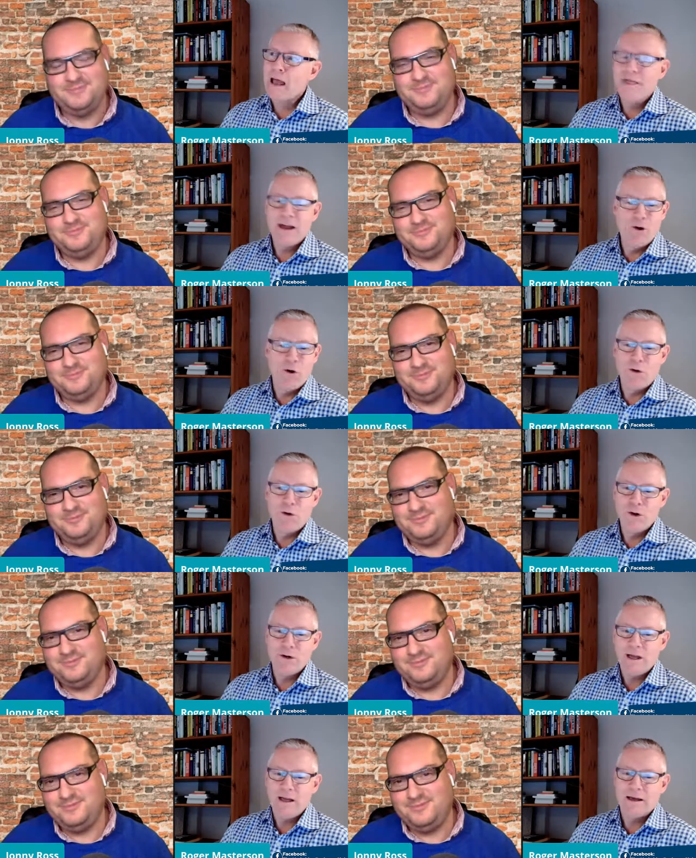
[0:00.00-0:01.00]
Speaker 1: they're all
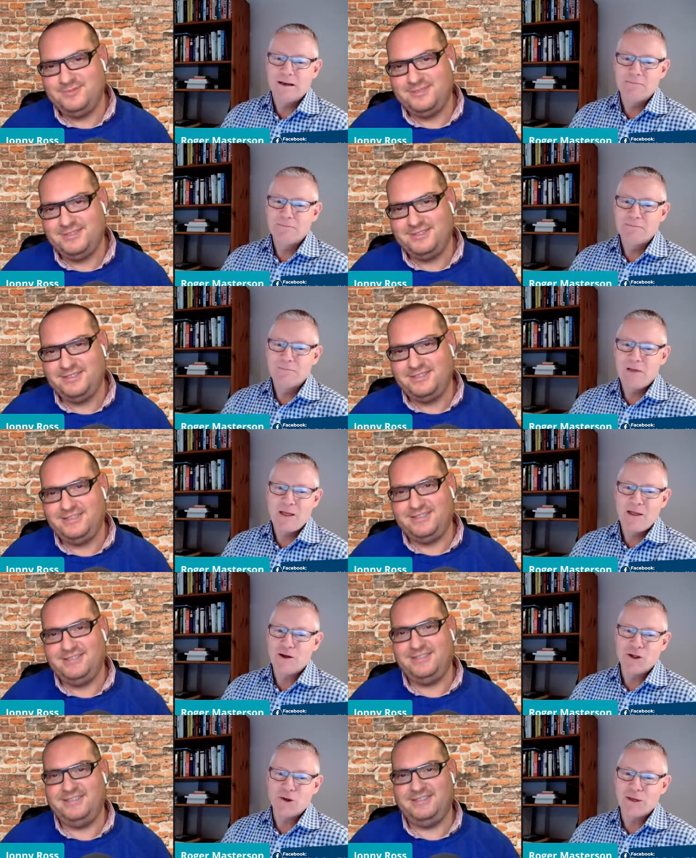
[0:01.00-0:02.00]
unique.
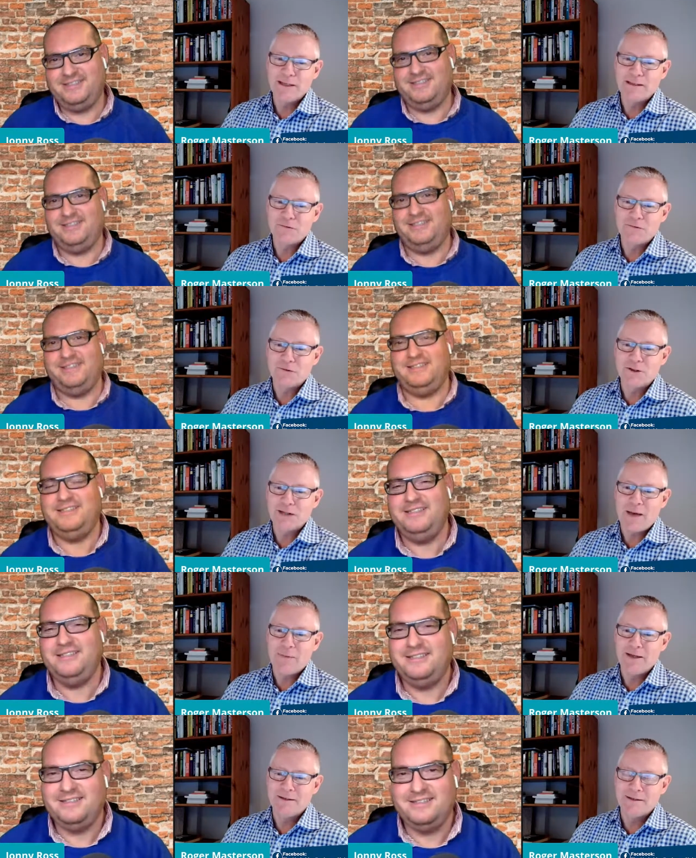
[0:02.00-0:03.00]
They're totally different.
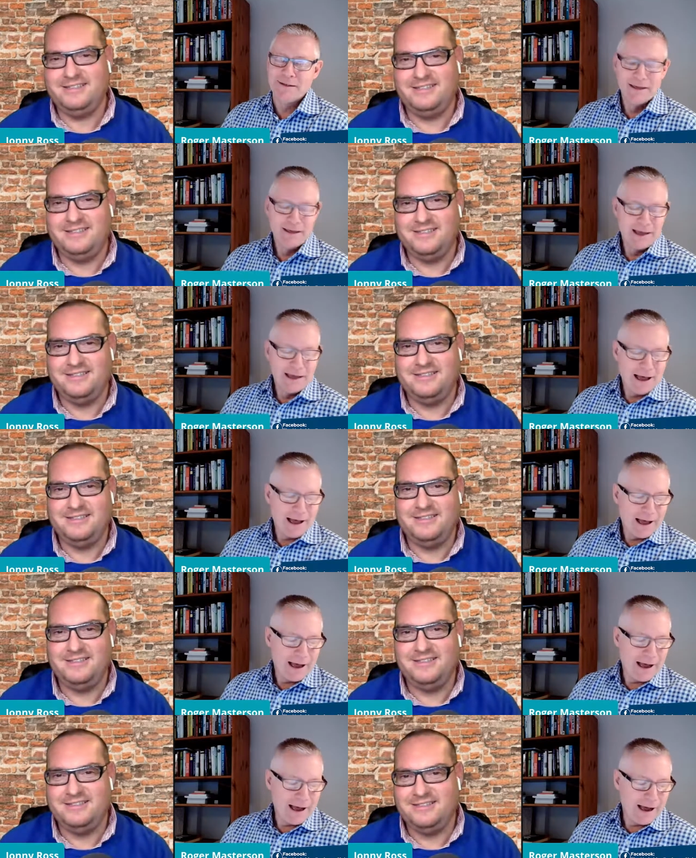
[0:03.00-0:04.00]
I mean,
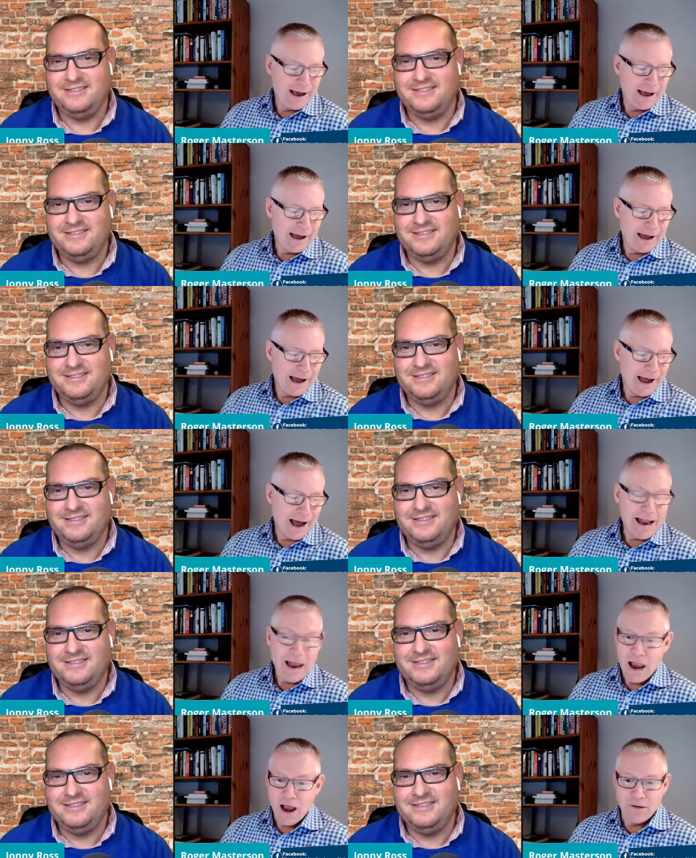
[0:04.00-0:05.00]
I
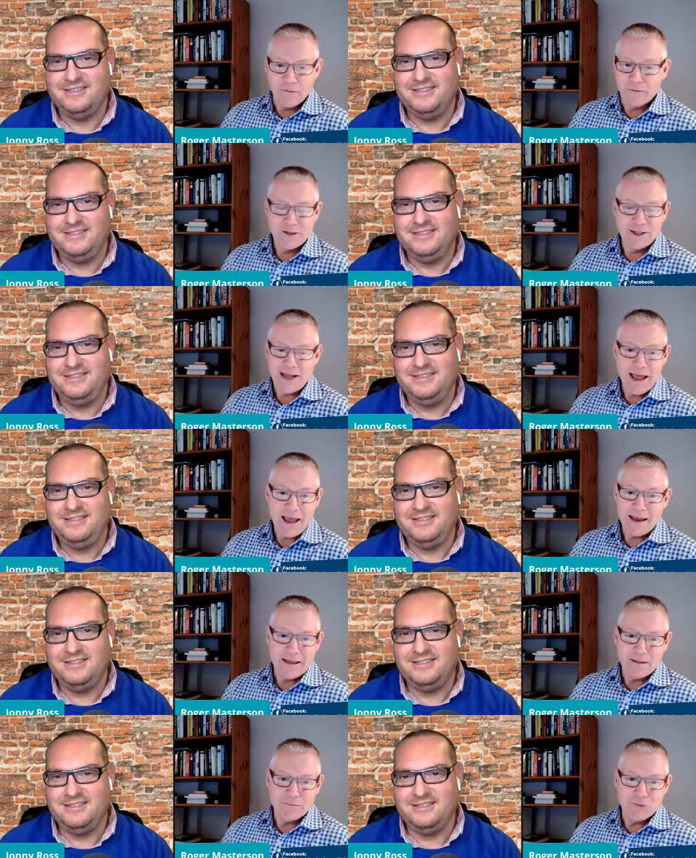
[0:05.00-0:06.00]
I love
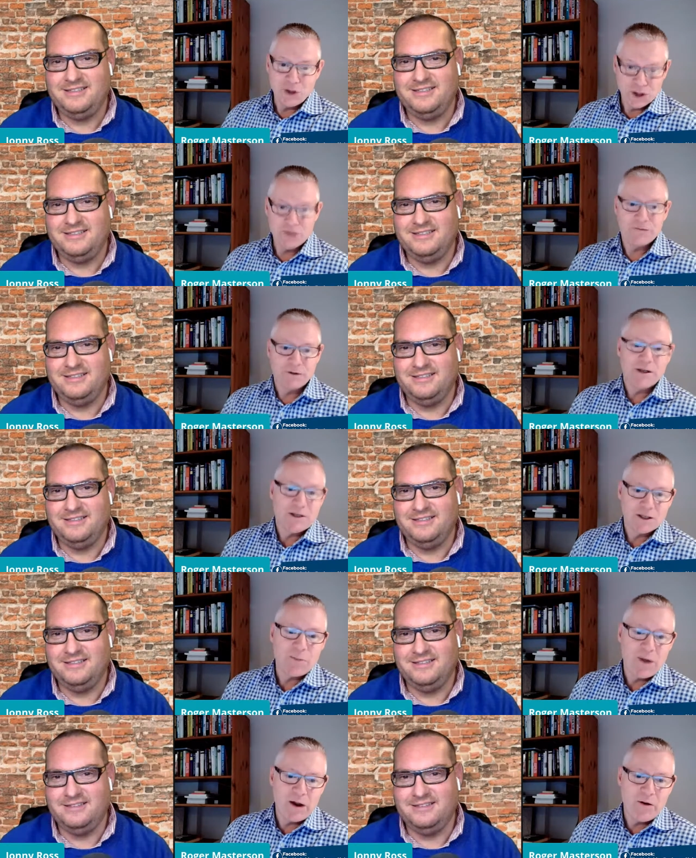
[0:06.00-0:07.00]
staying in them just for the
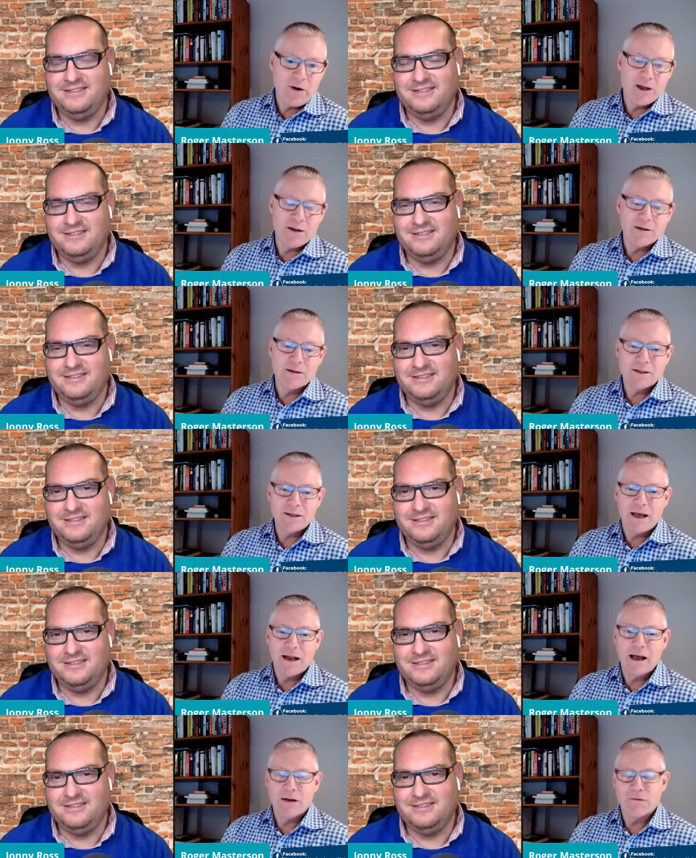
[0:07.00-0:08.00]
experience.
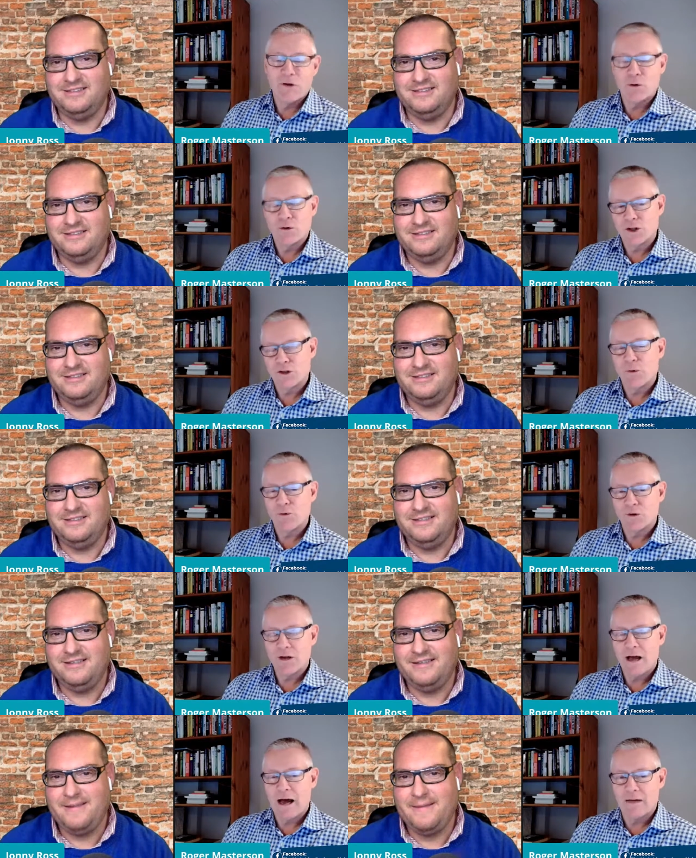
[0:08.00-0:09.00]
And of course, I
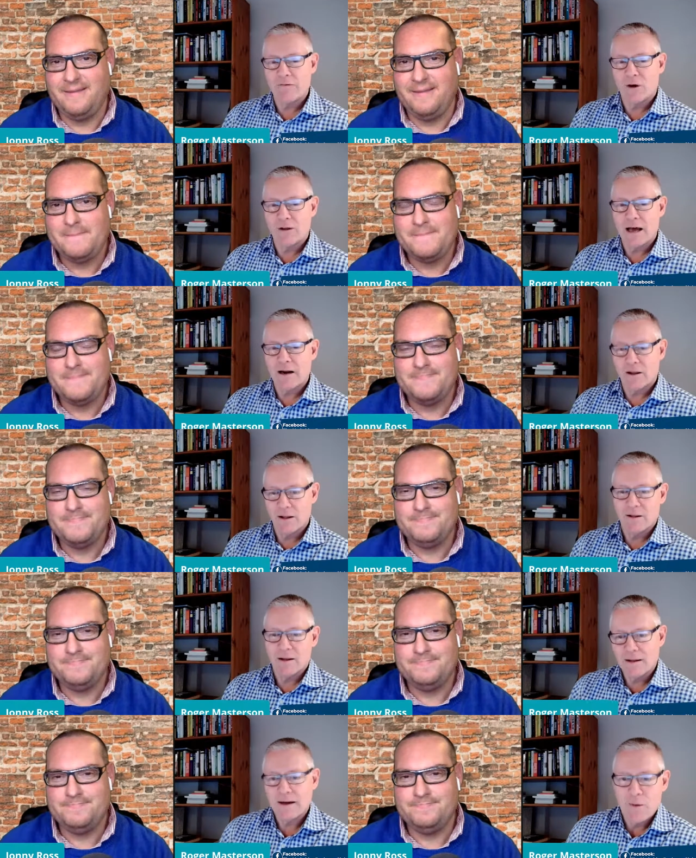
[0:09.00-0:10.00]
suppose I've got that
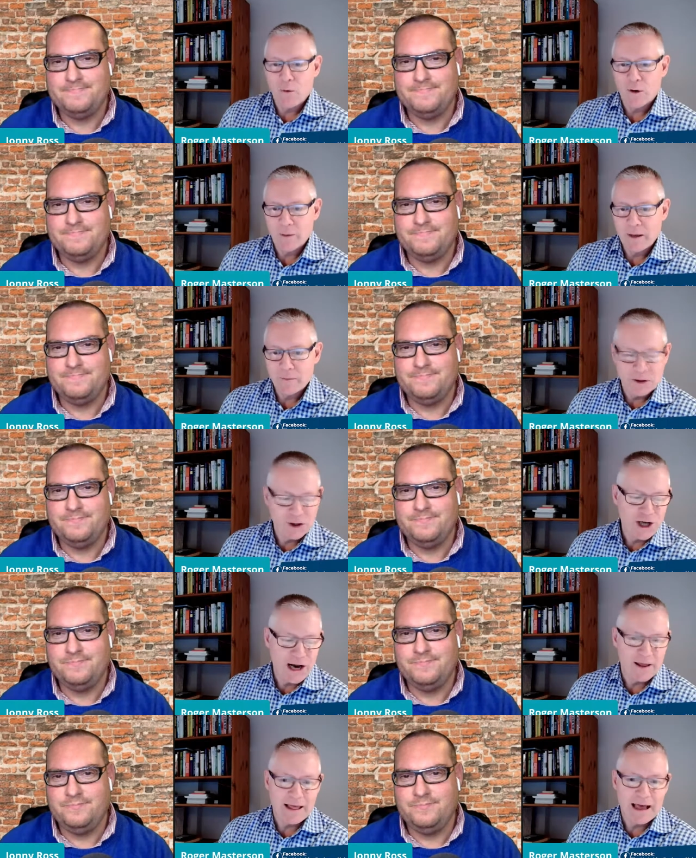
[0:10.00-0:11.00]
other thing that I want to be able to
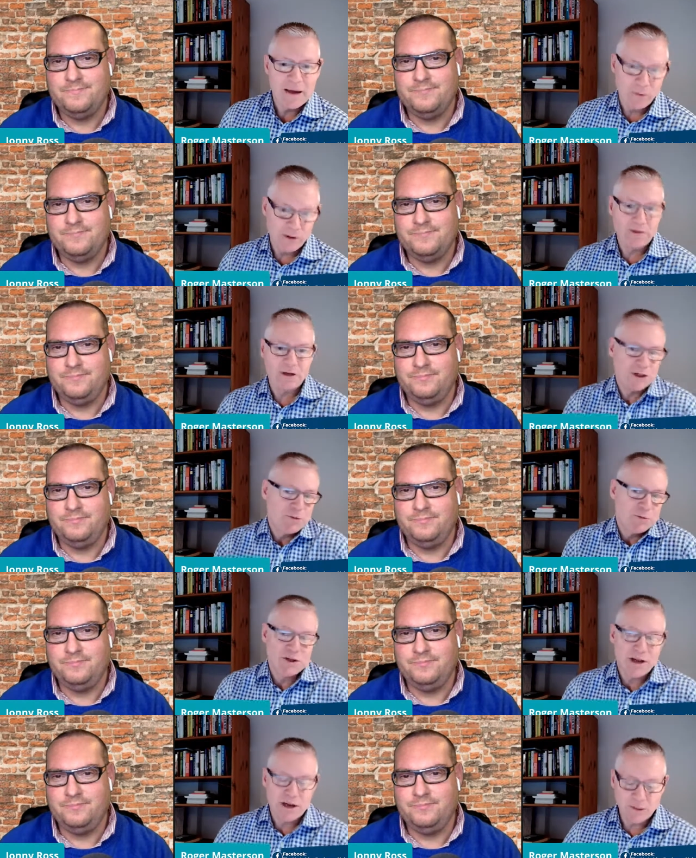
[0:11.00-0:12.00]
share that with
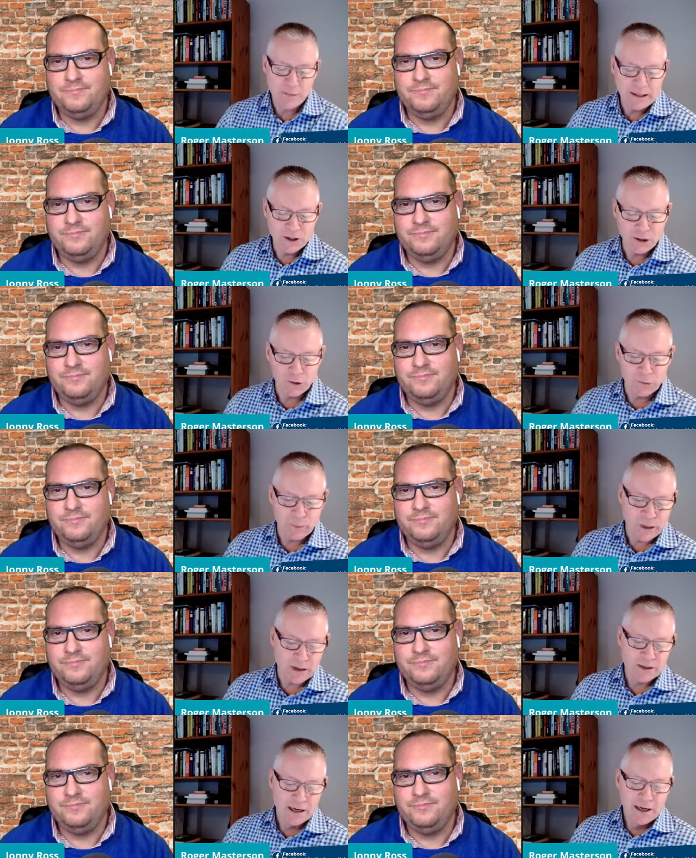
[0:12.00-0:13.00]
customers that I speak to.
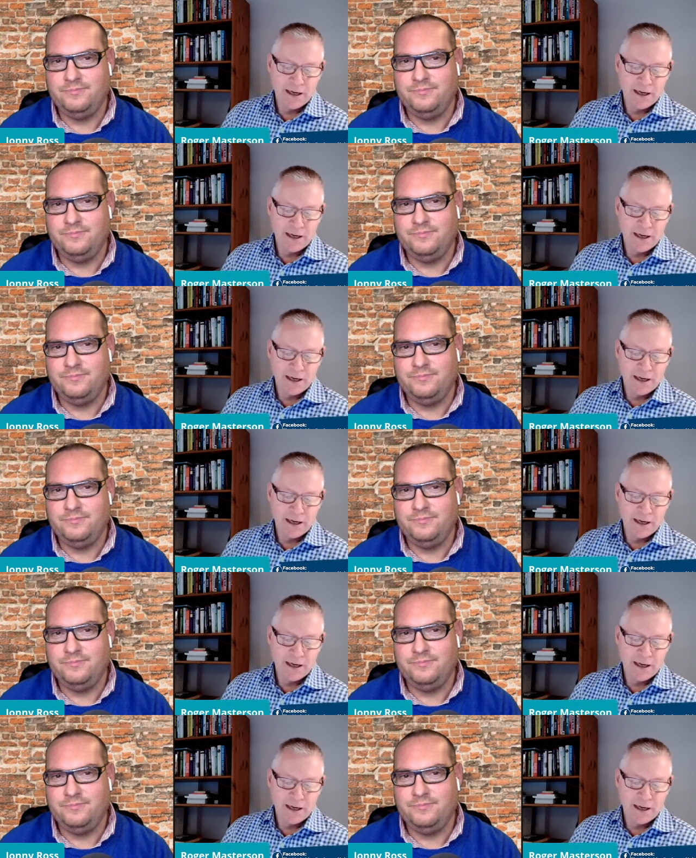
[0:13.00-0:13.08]
But